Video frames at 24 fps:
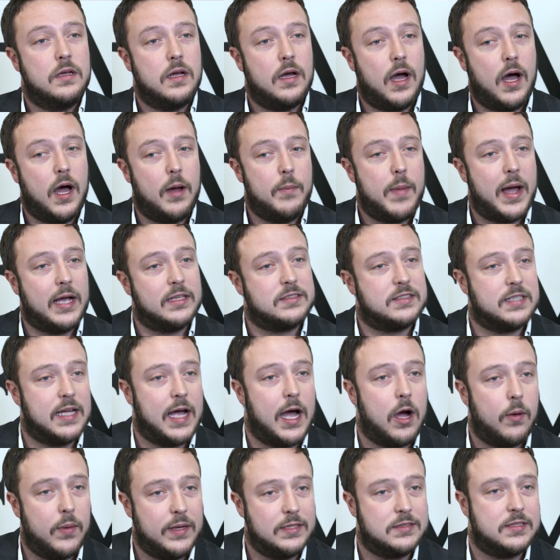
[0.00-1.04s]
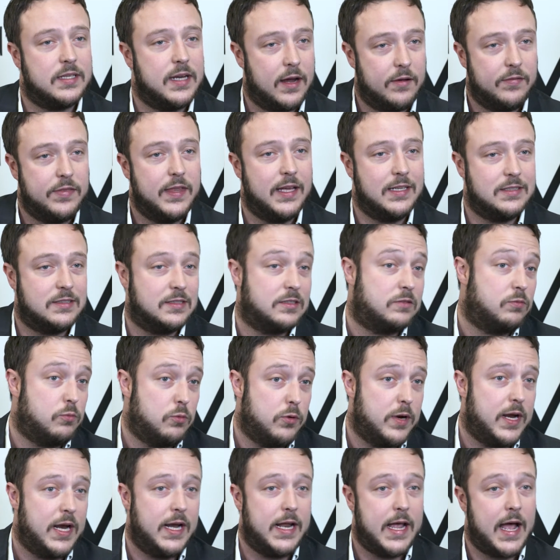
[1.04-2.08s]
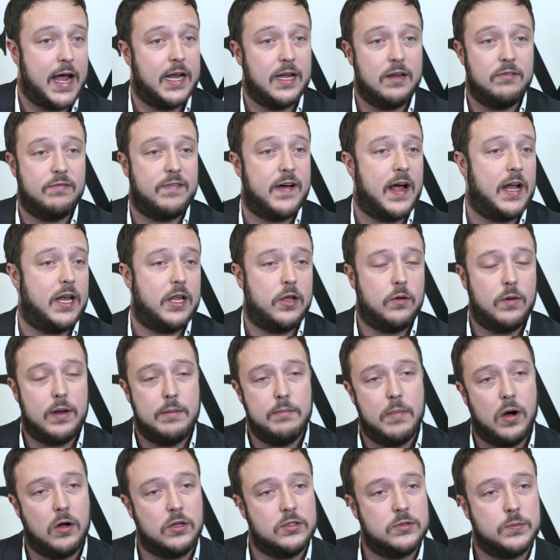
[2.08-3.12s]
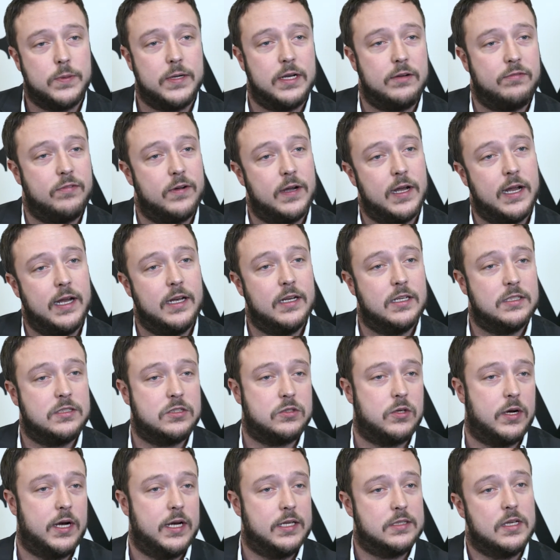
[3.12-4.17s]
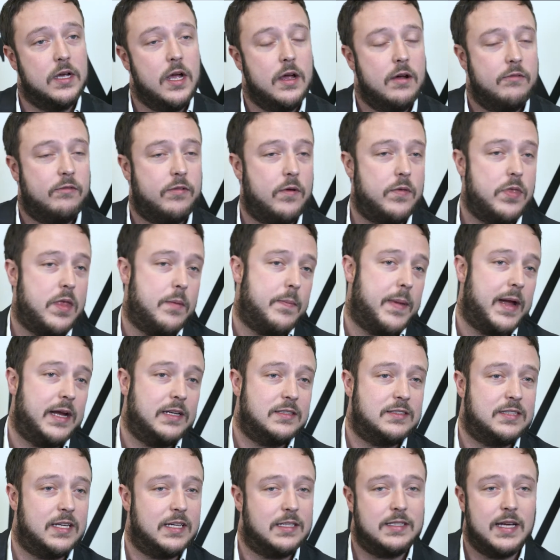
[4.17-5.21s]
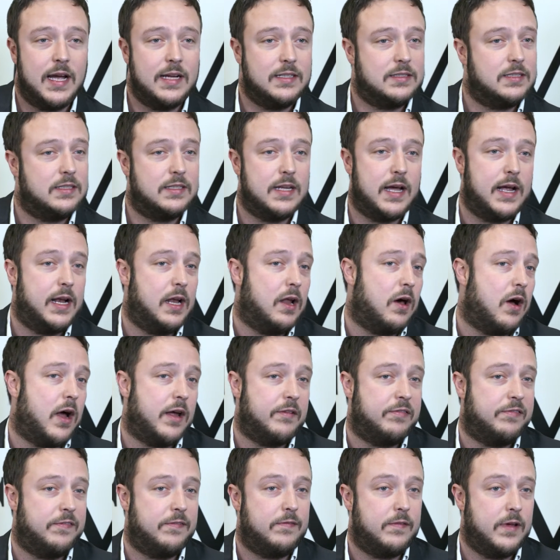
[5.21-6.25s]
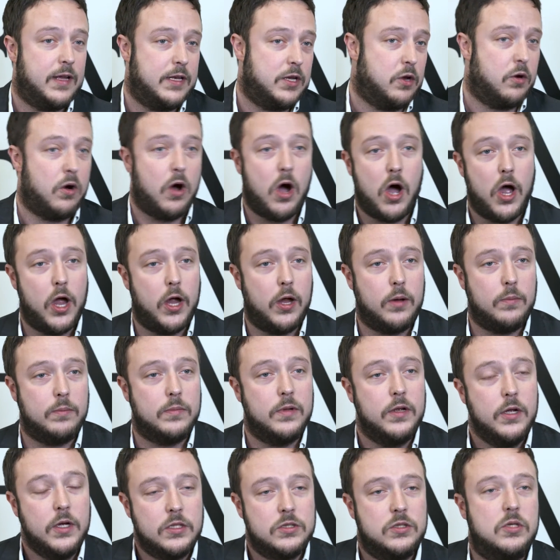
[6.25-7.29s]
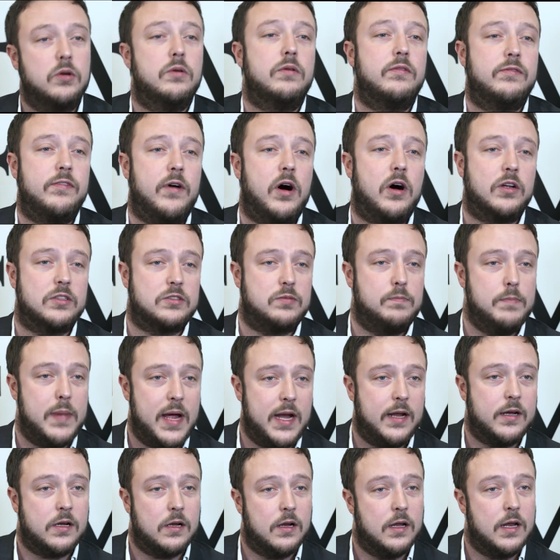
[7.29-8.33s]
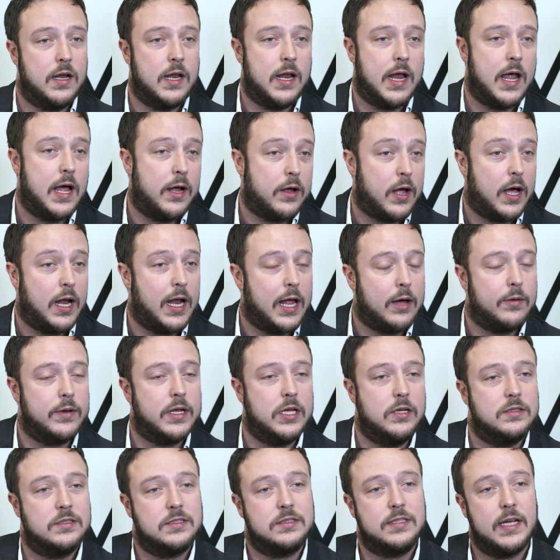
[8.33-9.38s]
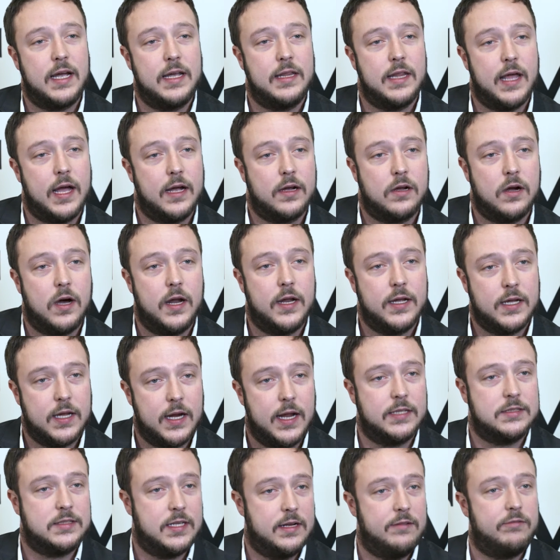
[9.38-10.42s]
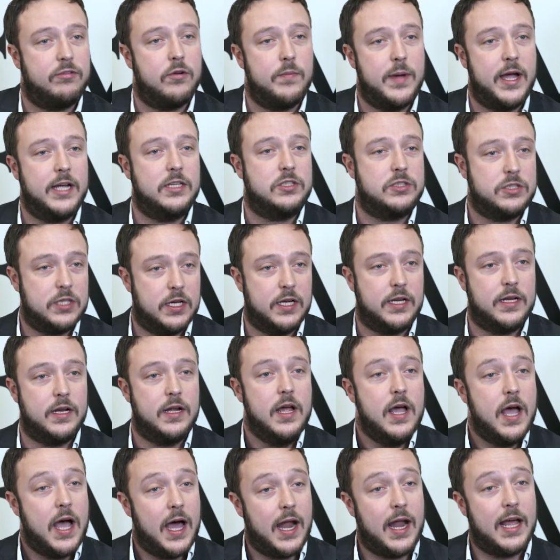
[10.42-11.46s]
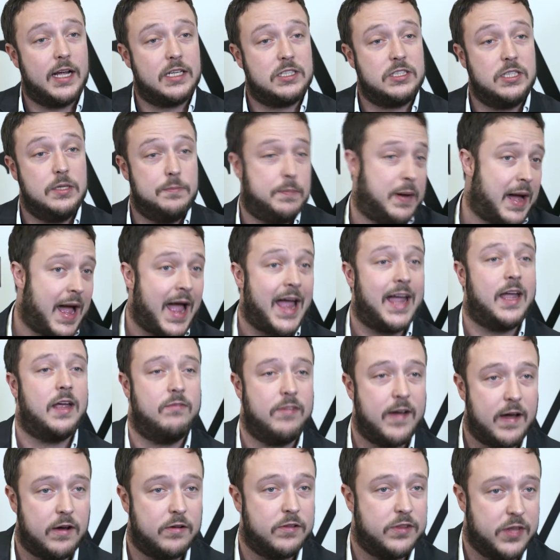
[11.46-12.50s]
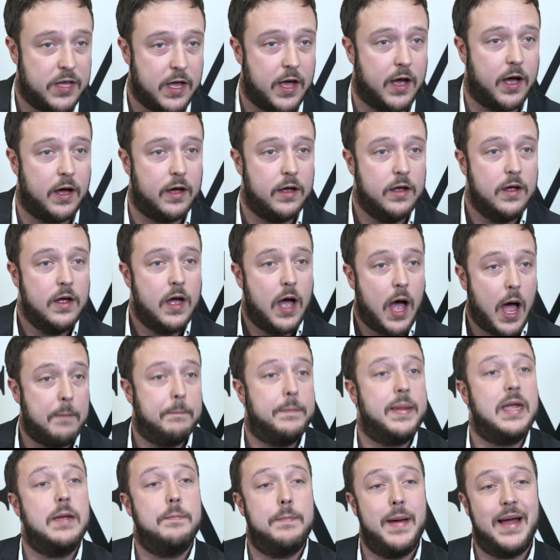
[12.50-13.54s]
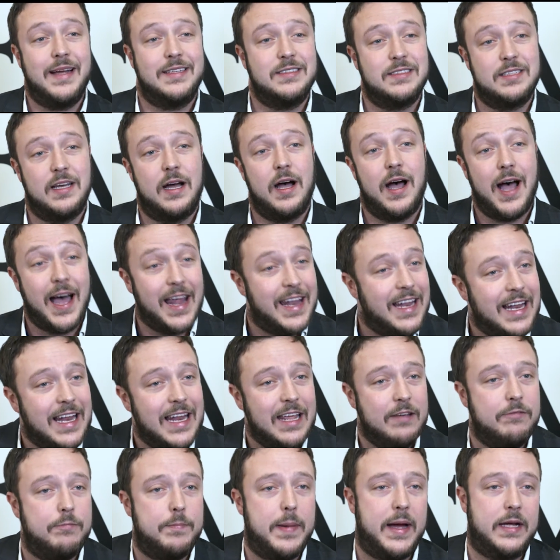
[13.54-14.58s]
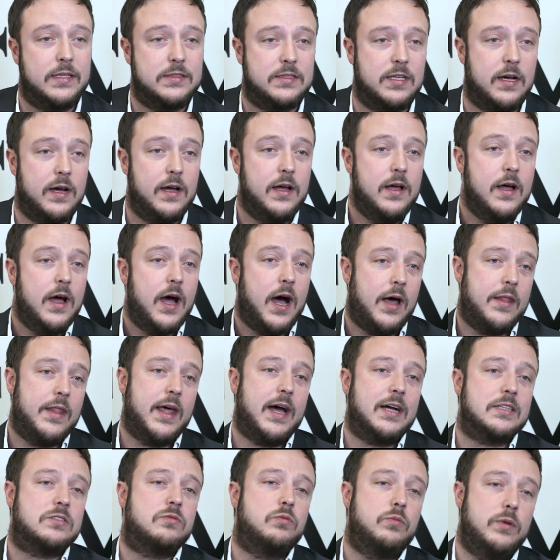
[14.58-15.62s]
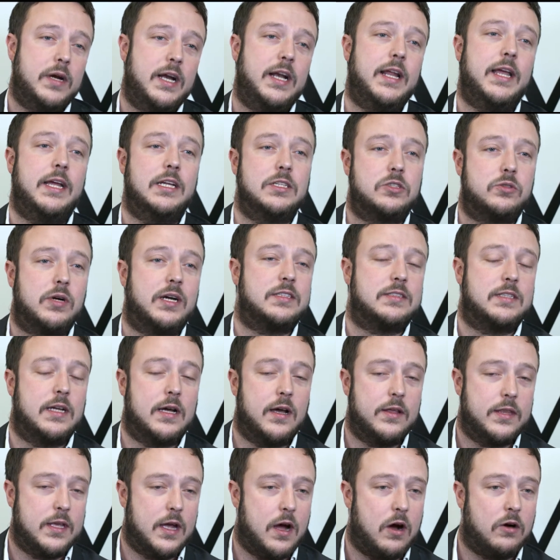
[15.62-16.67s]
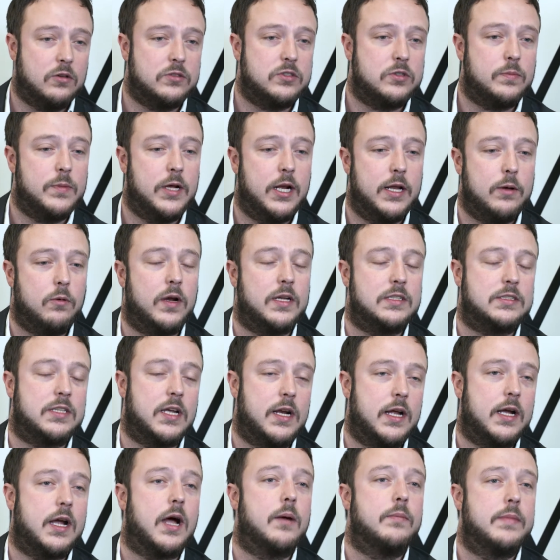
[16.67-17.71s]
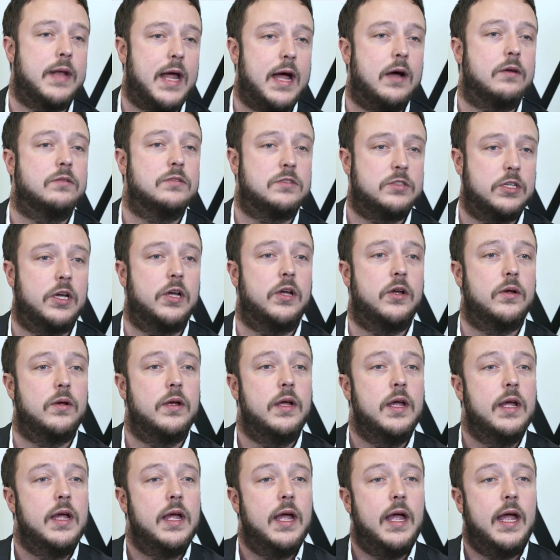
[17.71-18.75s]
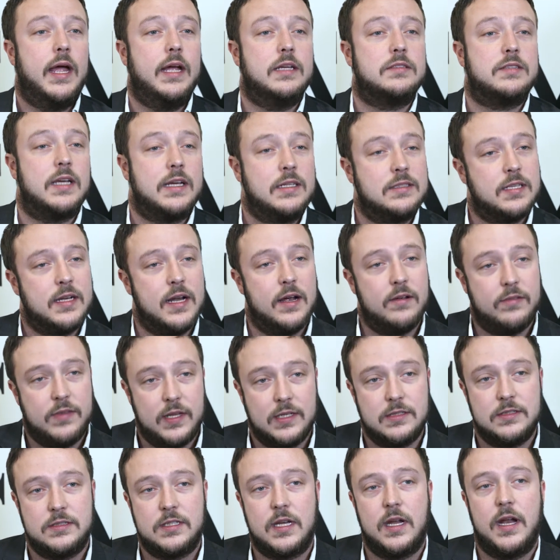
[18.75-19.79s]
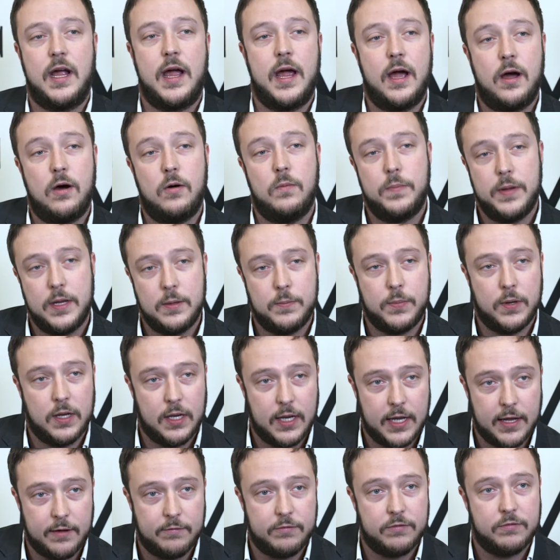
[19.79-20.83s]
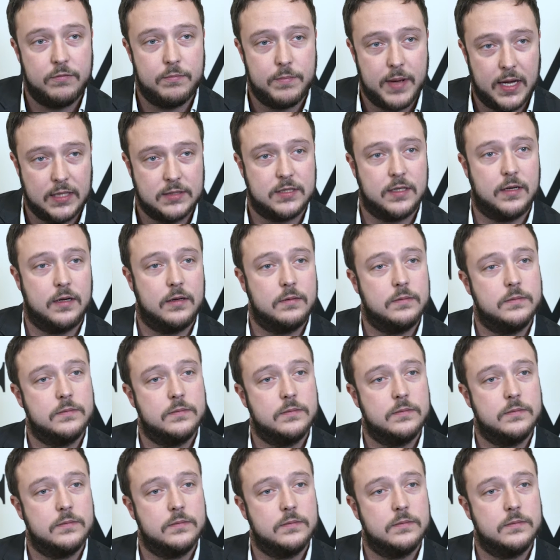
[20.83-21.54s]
as to how Internet of Things is really adding value in multiple different industries, from the basic day-to-day life in your home to advanced medical, and allowing you to take that kind of connected information and actually behave healthier and be better and live better. And that's really interesting. I think ultimately what it's going to come down to is Internet of Things is going to help people live better.